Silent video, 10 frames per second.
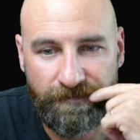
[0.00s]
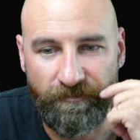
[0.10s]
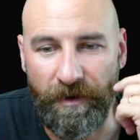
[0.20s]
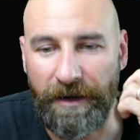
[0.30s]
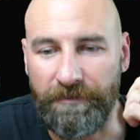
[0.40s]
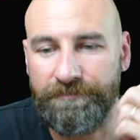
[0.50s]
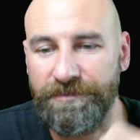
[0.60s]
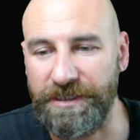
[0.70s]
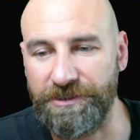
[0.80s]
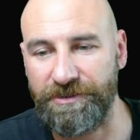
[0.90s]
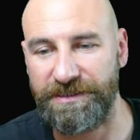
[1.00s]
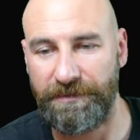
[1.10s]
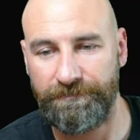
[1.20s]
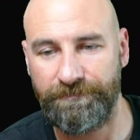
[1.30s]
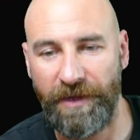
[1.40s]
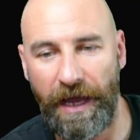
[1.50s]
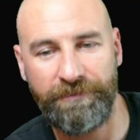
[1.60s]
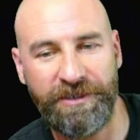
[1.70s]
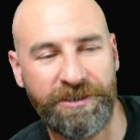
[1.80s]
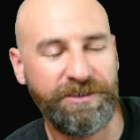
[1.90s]
Wow, interesting.
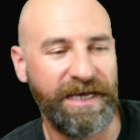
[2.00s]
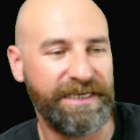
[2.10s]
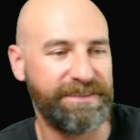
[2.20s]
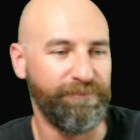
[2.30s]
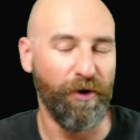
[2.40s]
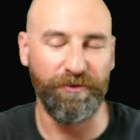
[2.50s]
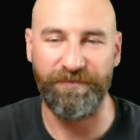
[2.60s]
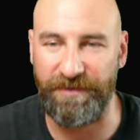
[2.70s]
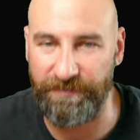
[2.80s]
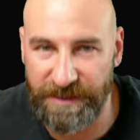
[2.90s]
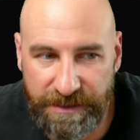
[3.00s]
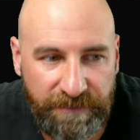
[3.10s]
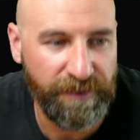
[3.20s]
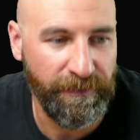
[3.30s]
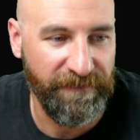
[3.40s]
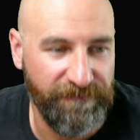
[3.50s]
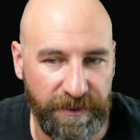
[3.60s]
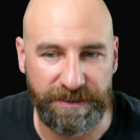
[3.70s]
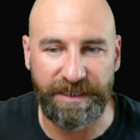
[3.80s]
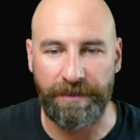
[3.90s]
I'm gonna test both of them. This is gonna be my
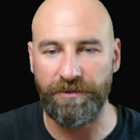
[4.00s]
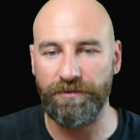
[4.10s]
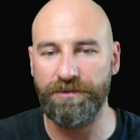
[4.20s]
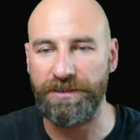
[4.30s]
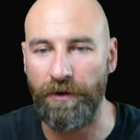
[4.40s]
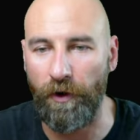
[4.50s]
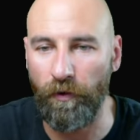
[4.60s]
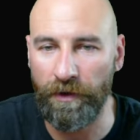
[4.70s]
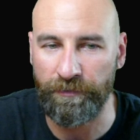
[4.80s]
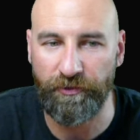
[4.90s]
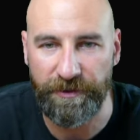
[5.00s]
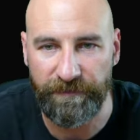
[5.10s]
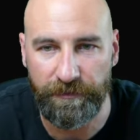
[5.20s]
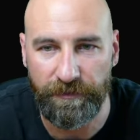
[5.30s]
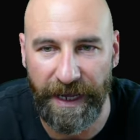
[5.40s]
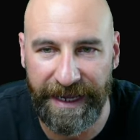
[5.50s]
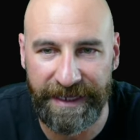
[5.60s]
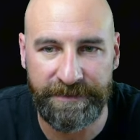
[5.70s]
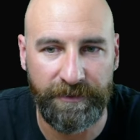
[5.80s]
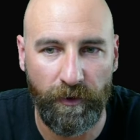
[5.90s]
first time using O1 Preview
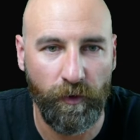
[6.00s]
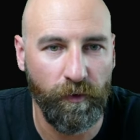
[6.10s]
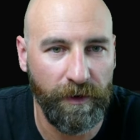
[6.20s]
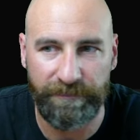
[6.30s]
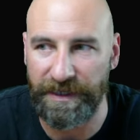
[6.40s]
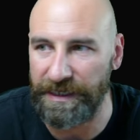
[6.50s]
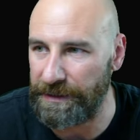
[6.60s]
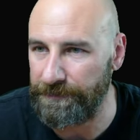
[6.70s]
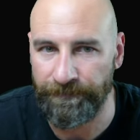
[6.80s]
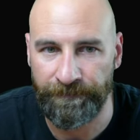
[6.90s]
and O1 Mini